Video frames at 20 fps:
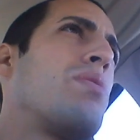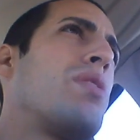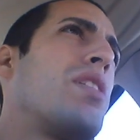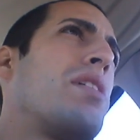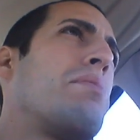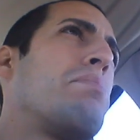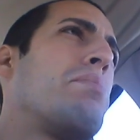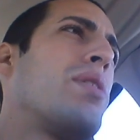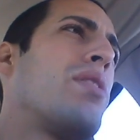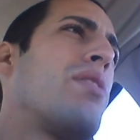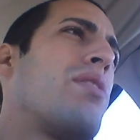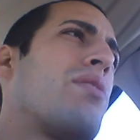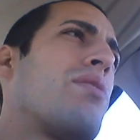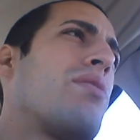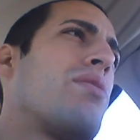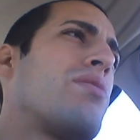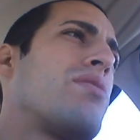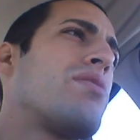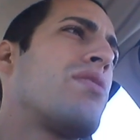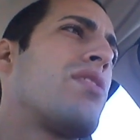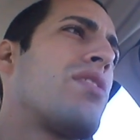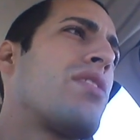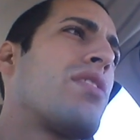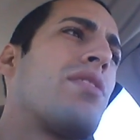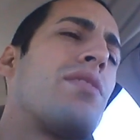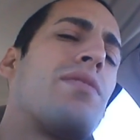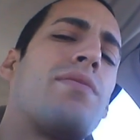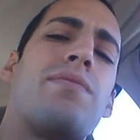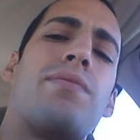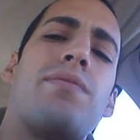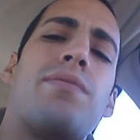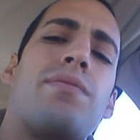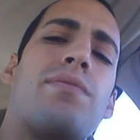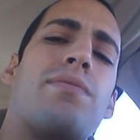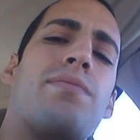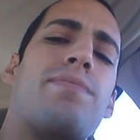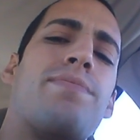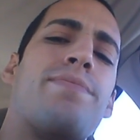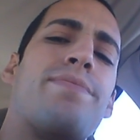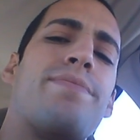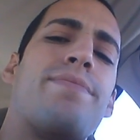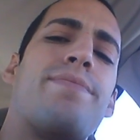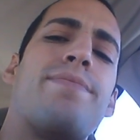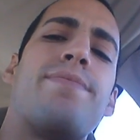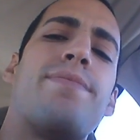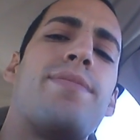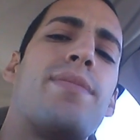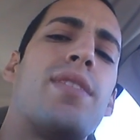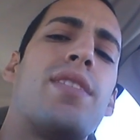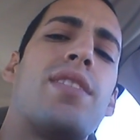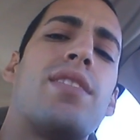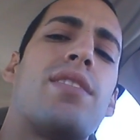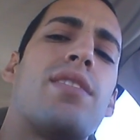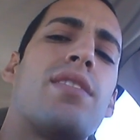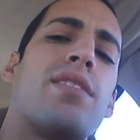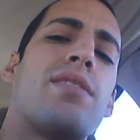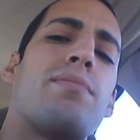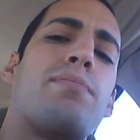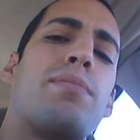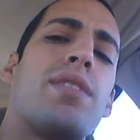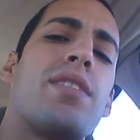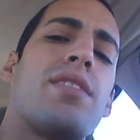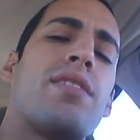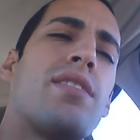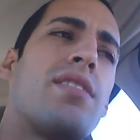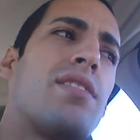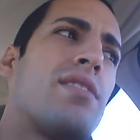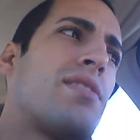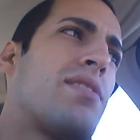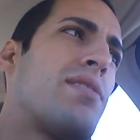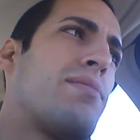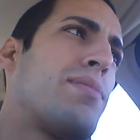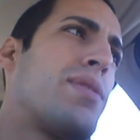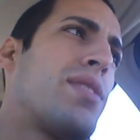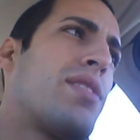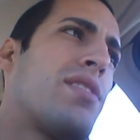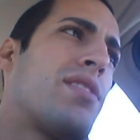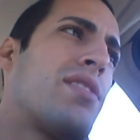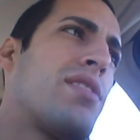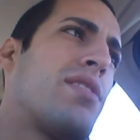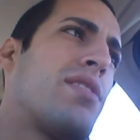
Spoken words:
in that model? It's like, it doesn't make sense to me.